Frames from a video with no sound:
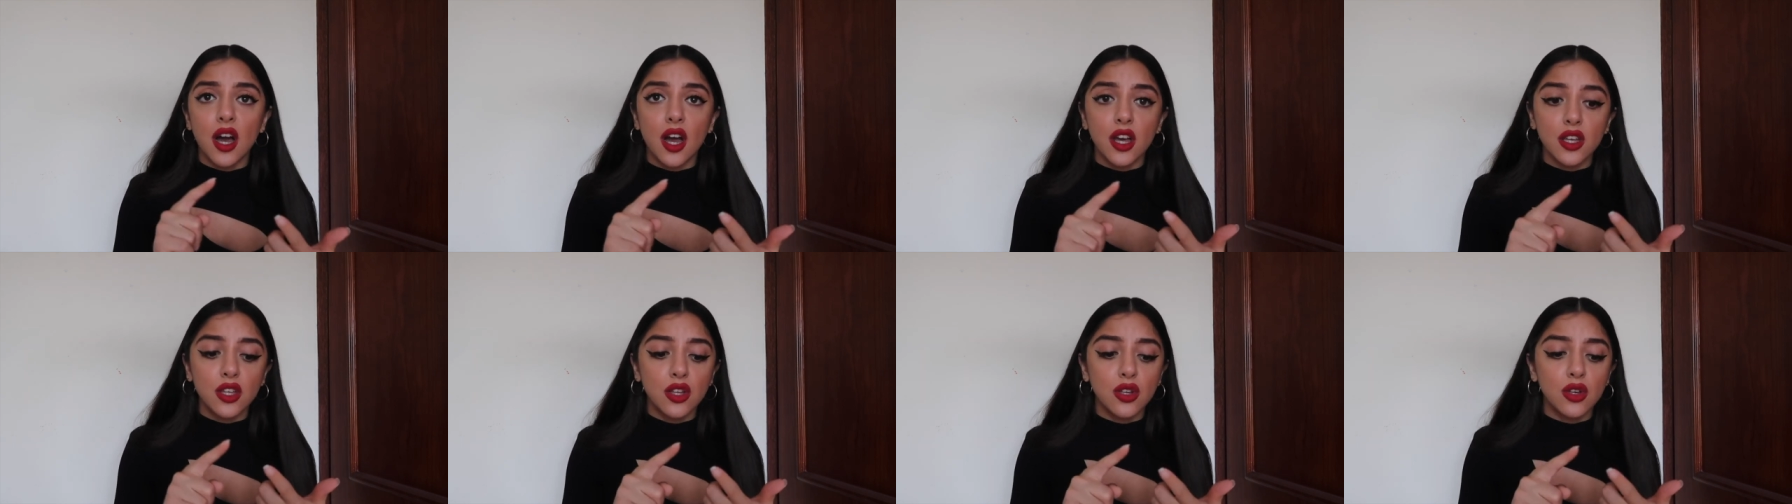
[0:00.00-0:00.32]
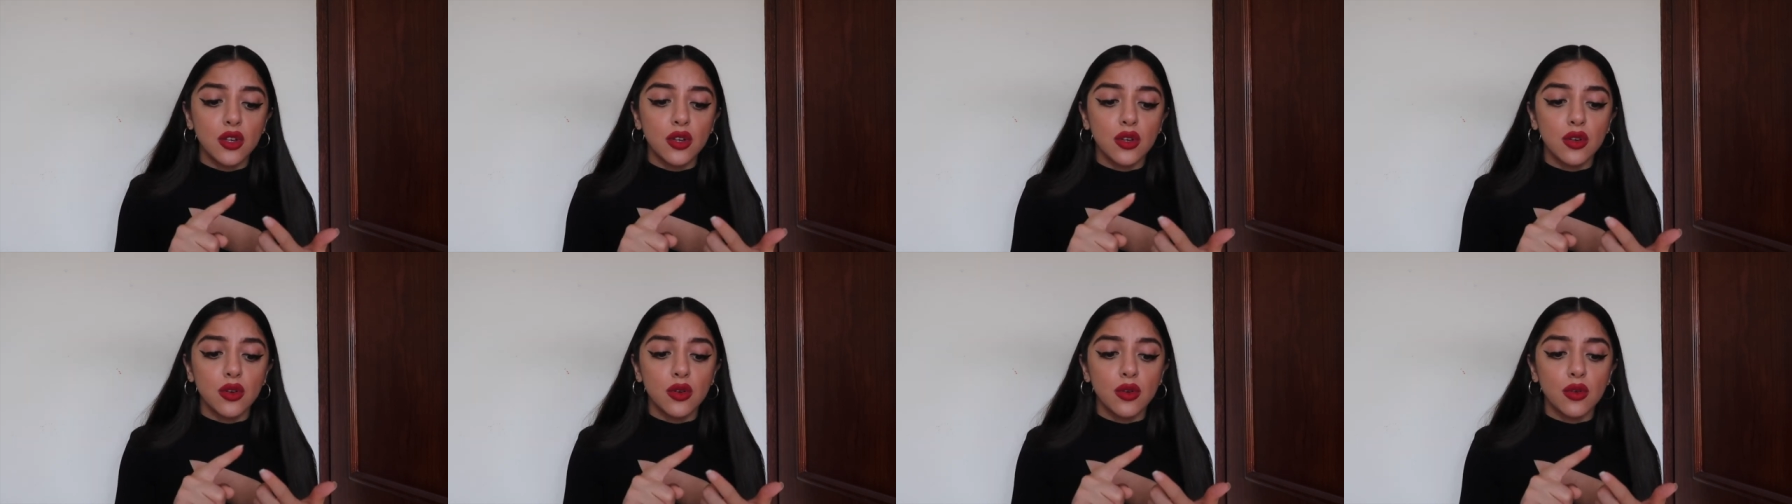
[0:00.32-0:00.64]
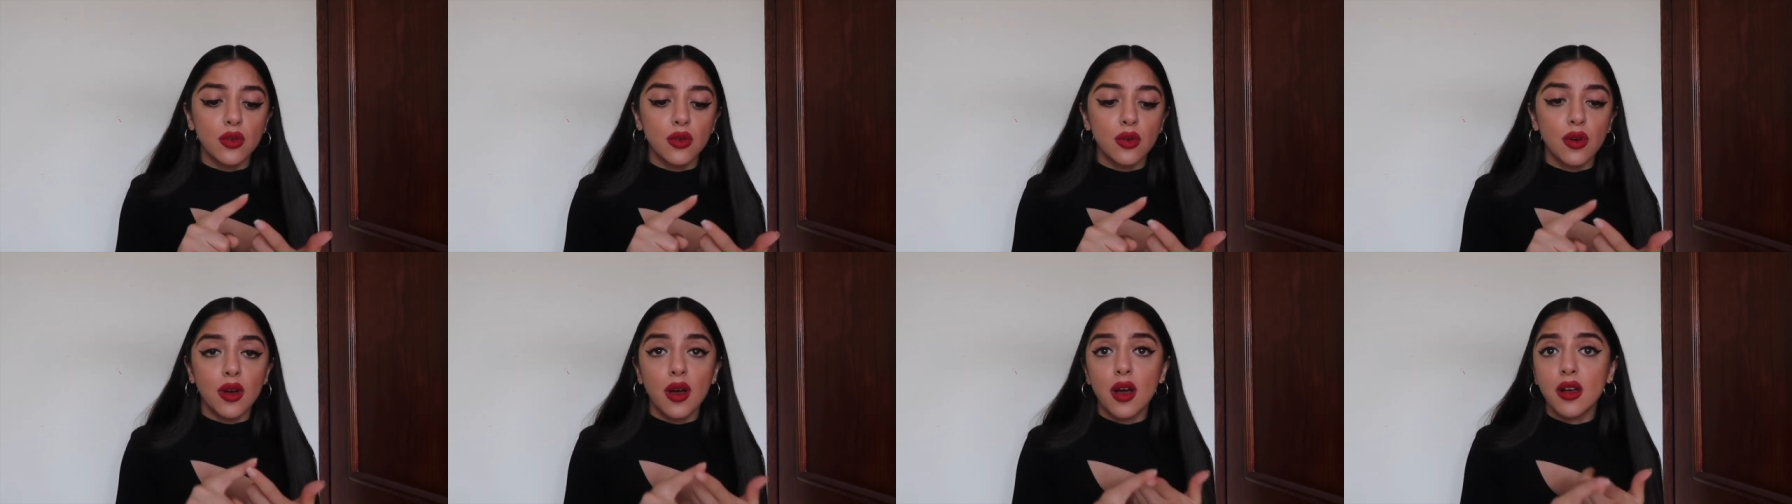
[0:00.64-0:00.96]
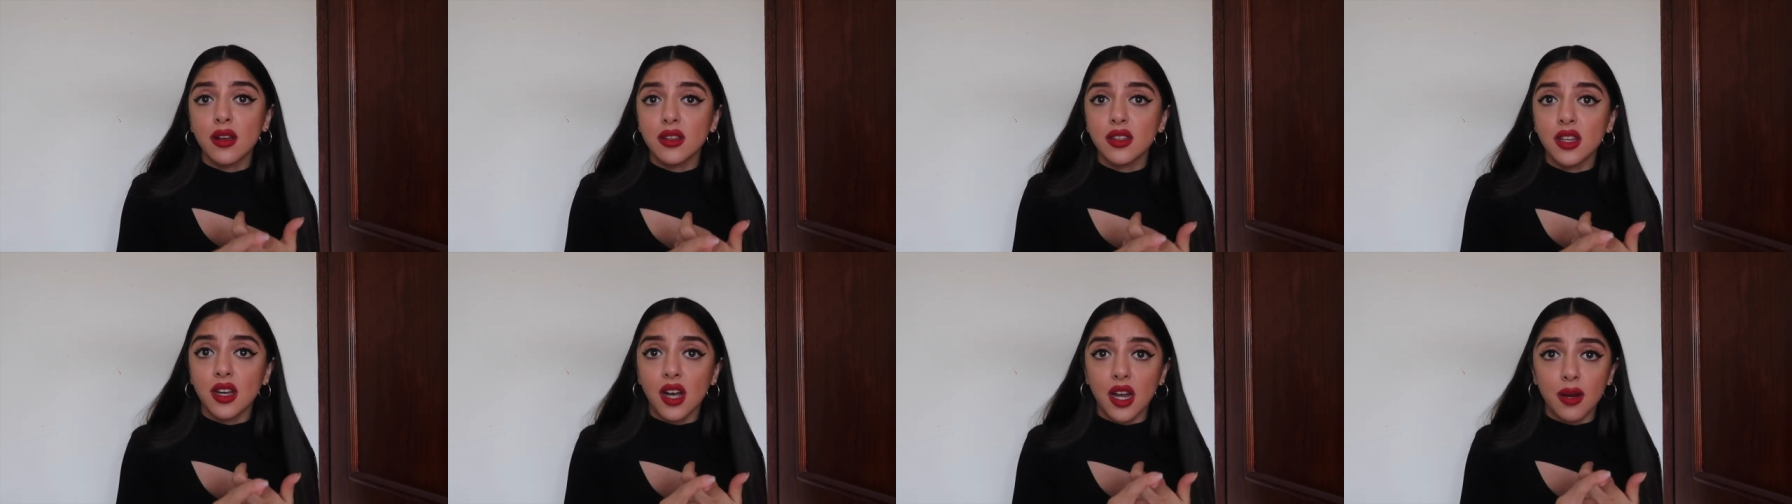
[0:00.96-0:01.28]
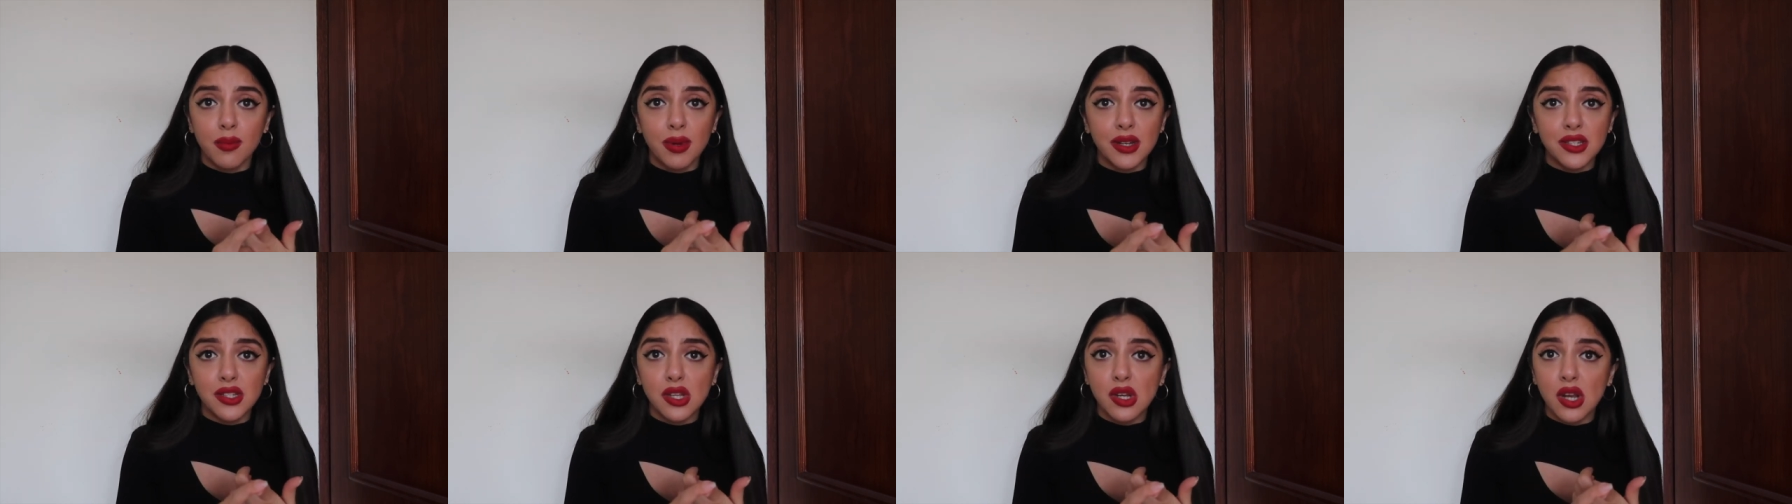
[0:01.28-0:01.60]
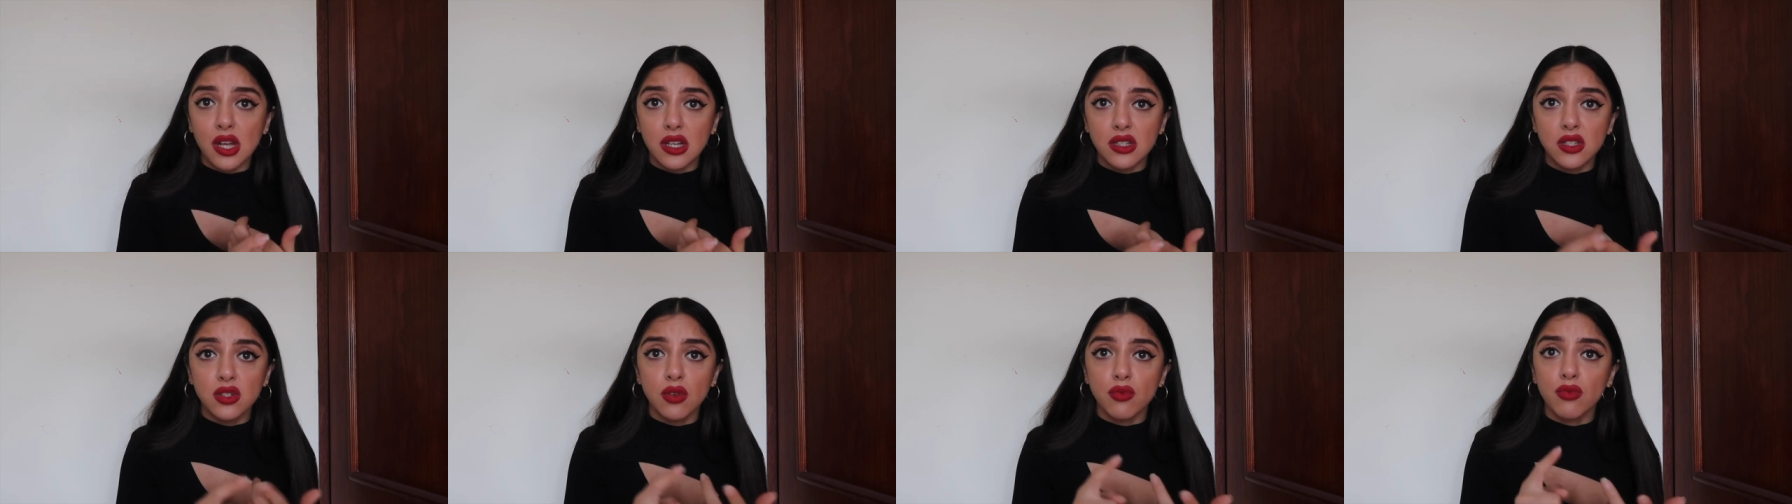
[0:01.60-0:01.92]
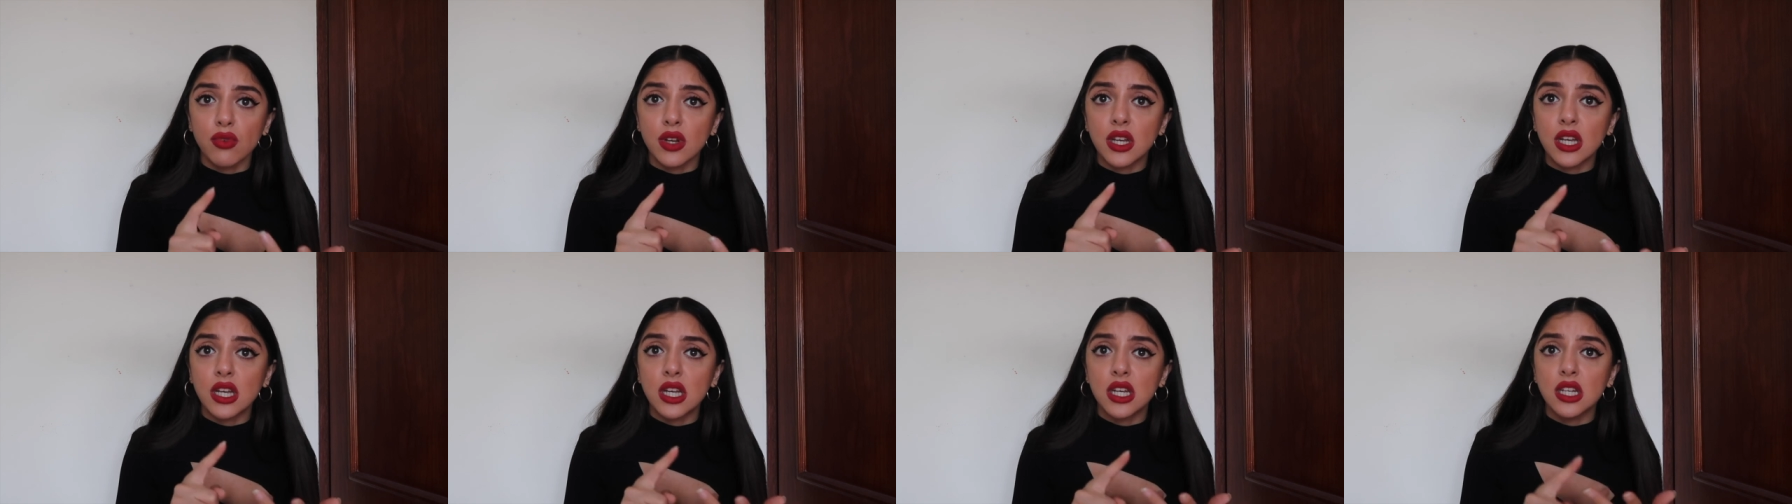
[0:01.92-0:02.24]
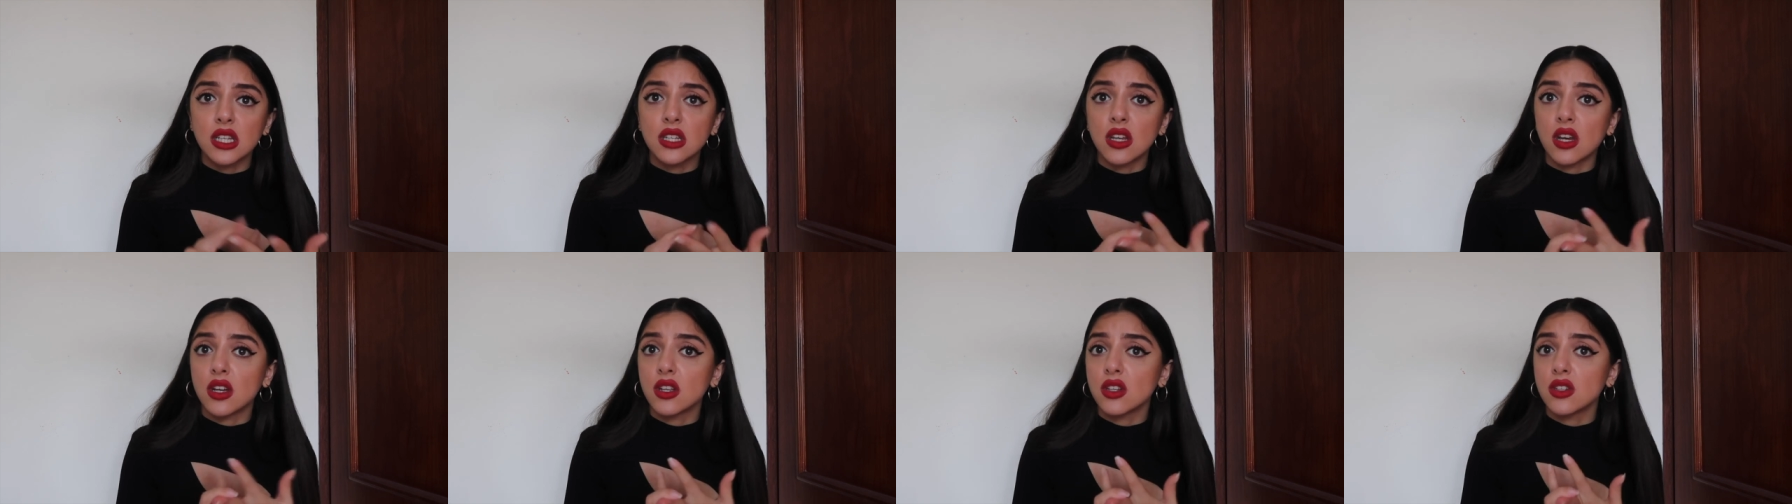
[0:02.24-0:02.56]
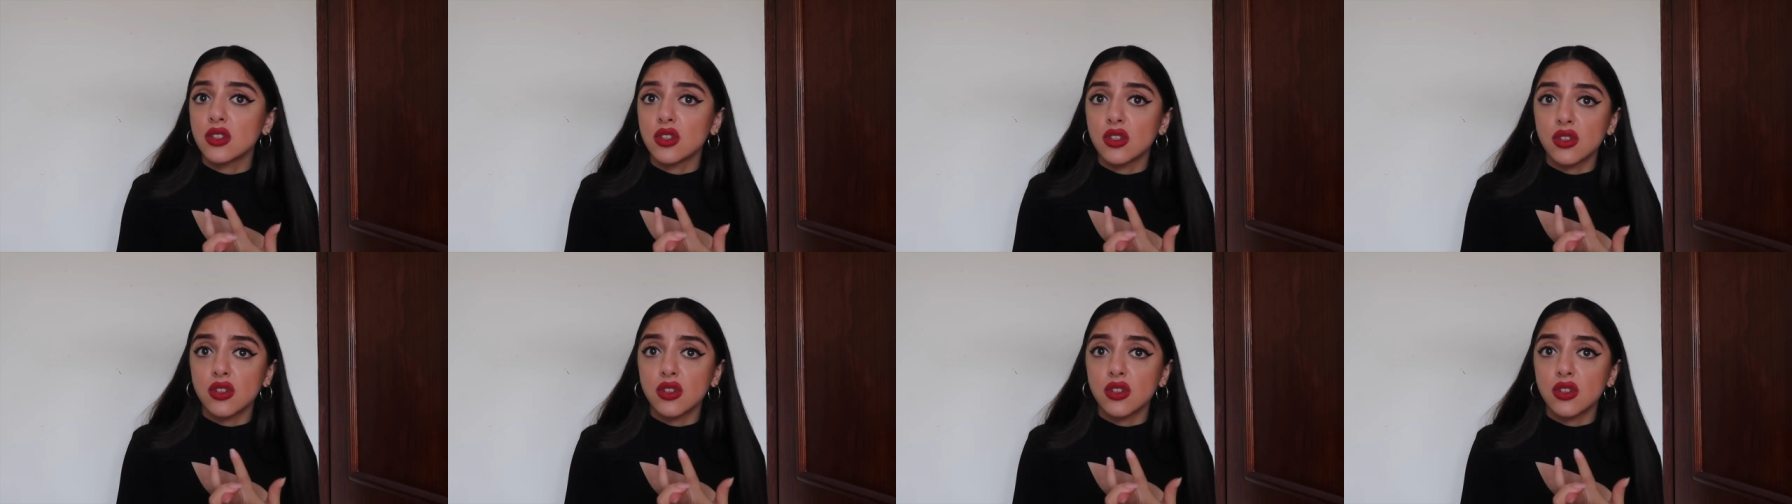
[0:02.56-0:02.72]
Are you the kind of person who likes to read?